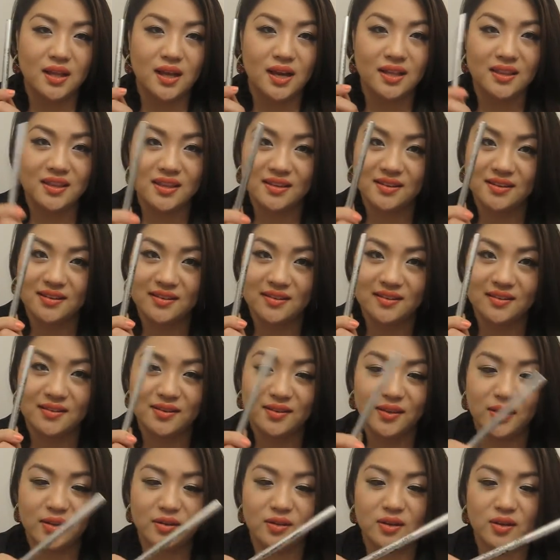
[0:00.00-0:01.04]
I think this
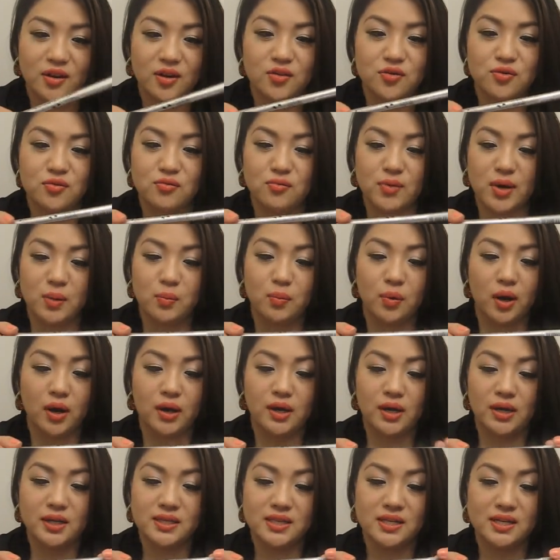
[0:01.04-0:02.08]
is like a great
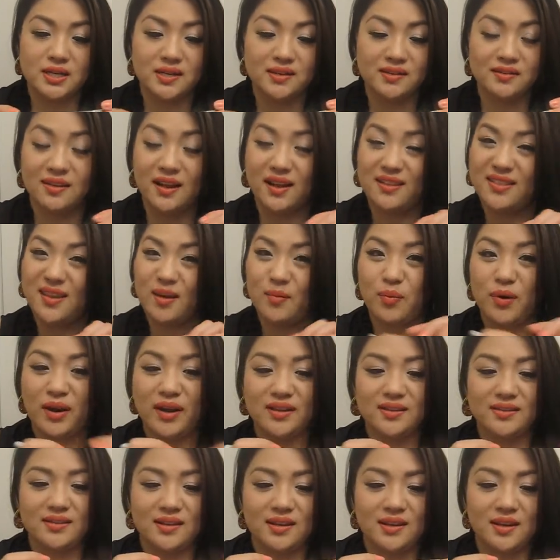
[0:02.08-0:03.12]
product and it's not that
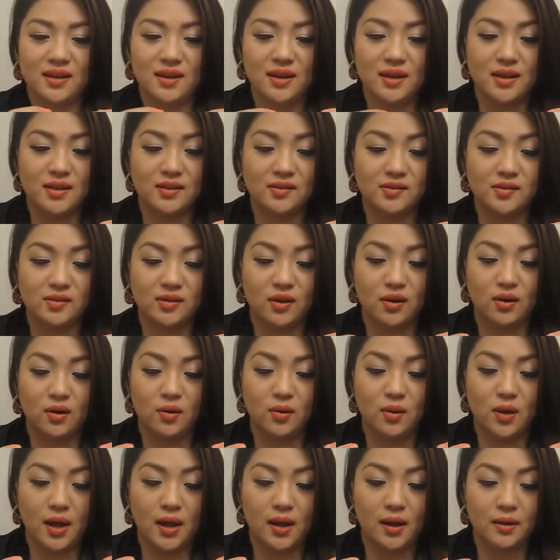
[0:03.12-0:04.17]
pricey and
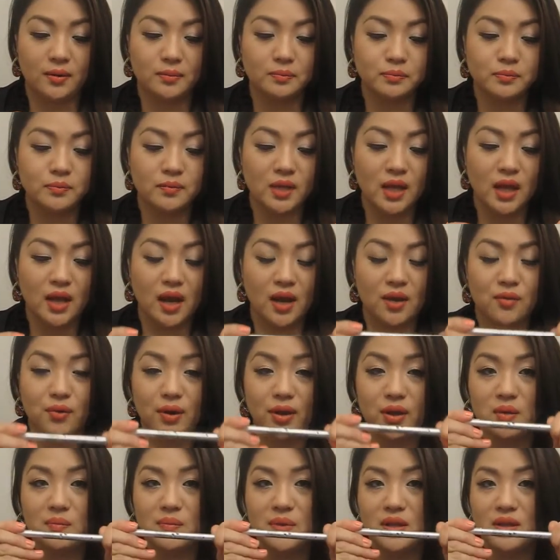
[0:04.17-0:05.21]
so um, I
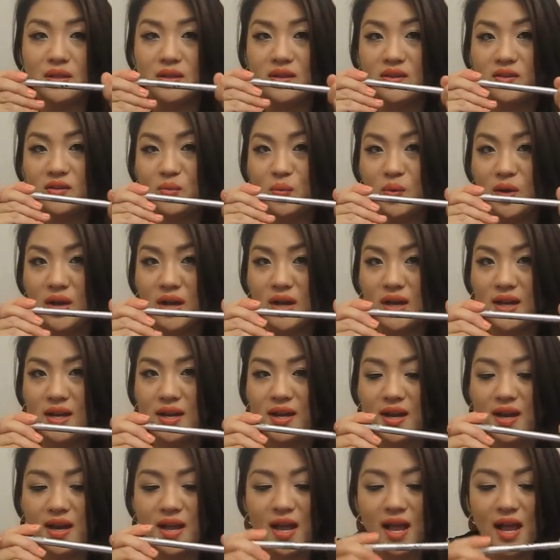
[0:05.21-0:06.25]
recommend this
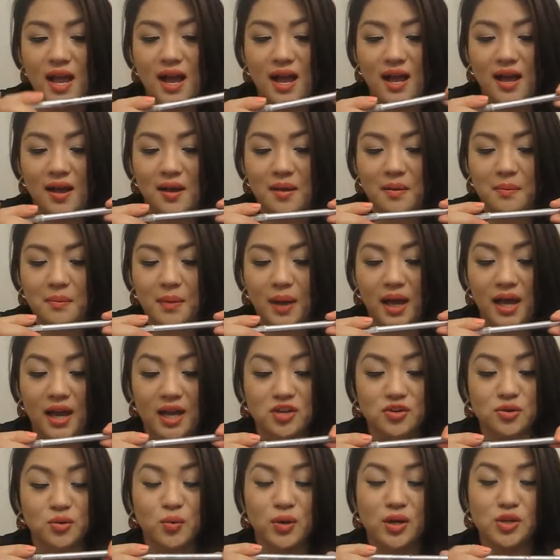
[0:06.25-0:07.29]
one. Um, I
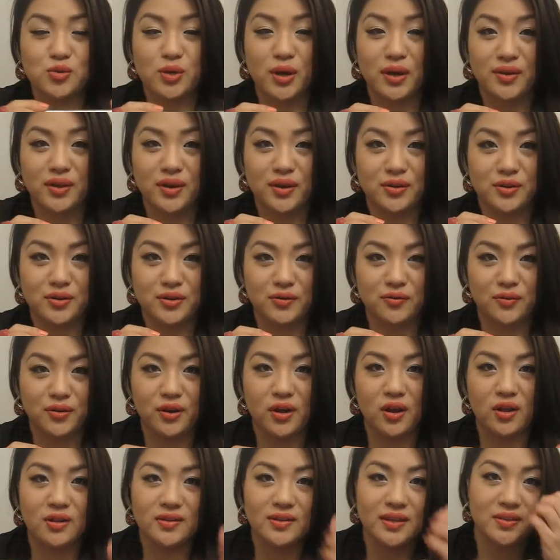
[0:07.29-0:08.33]
actually want to try the other
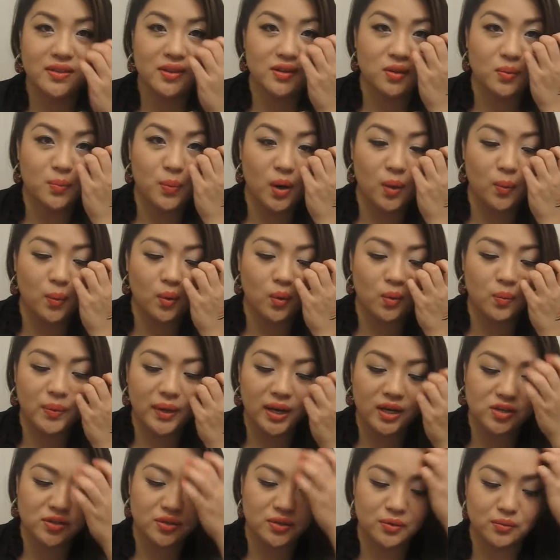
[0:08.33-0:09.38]
different colors. I think the purple will be
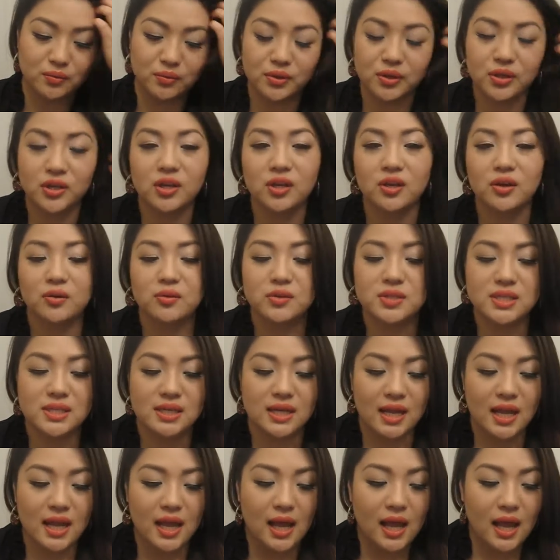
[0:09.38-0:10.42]
actually really cute.